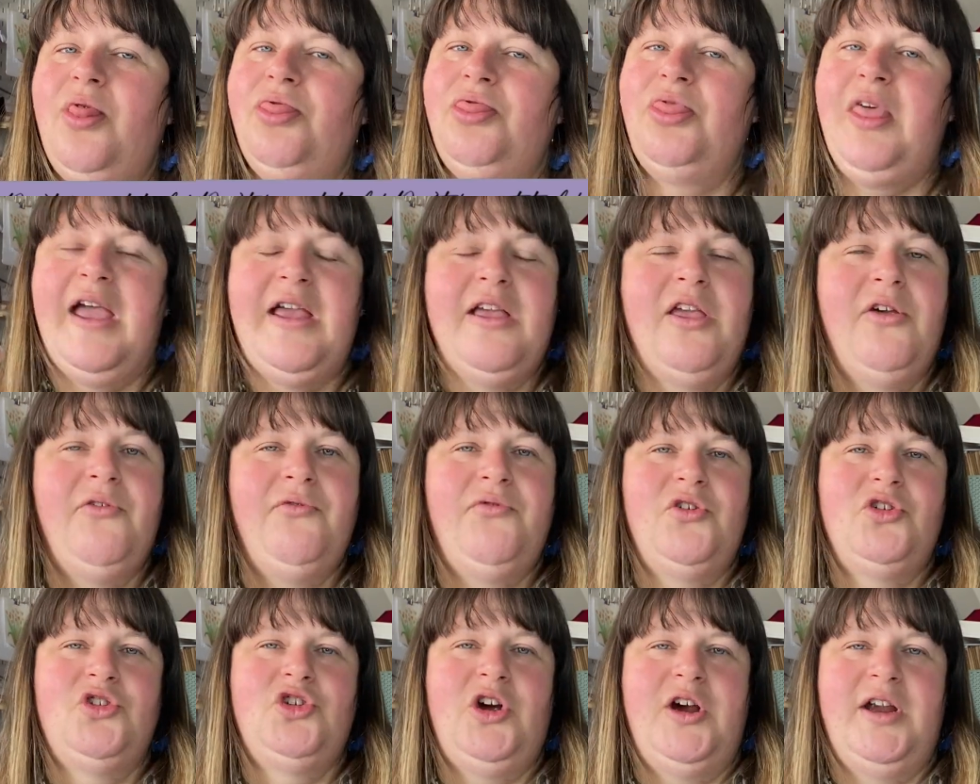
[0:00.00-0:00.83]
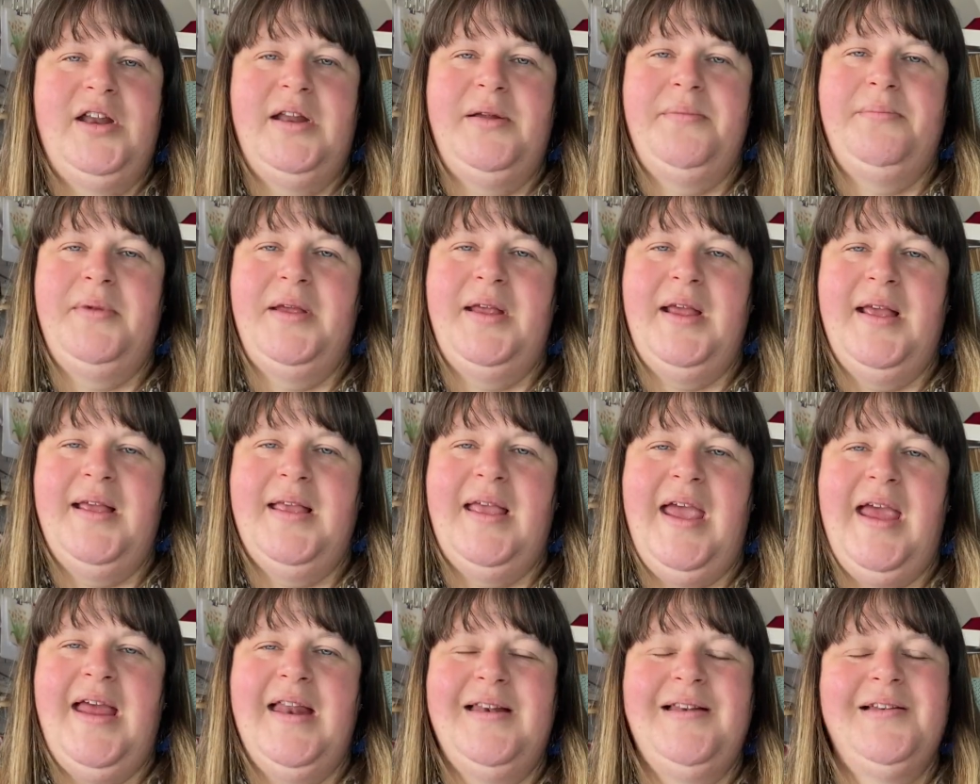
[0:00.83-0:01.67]
Thank you for joining me
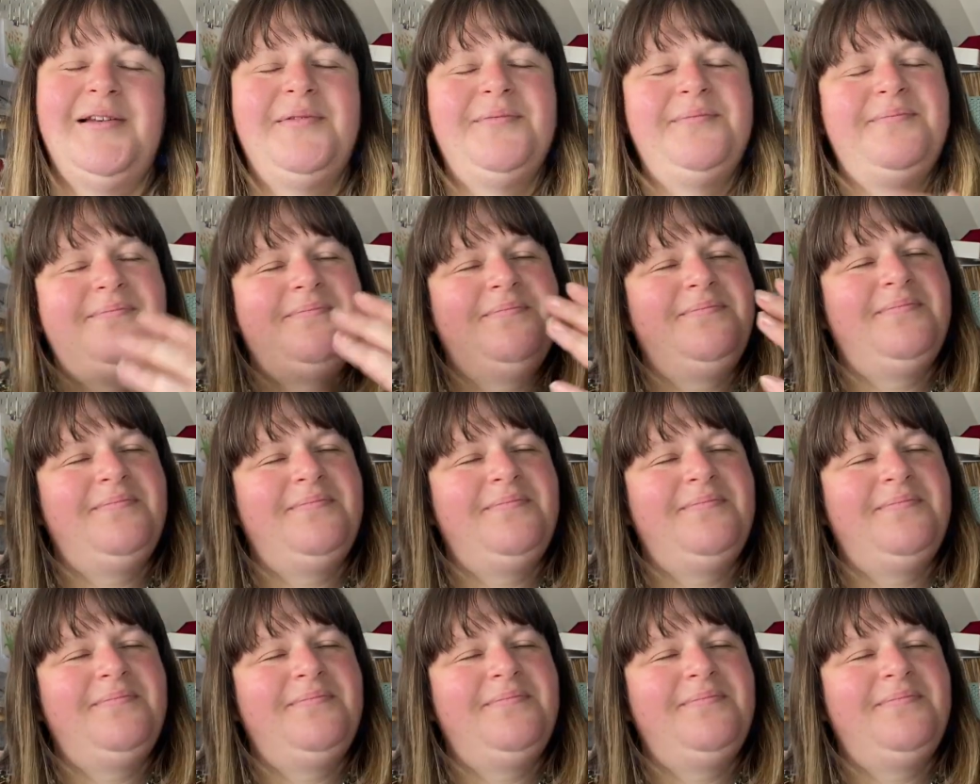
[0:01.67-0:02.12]
again.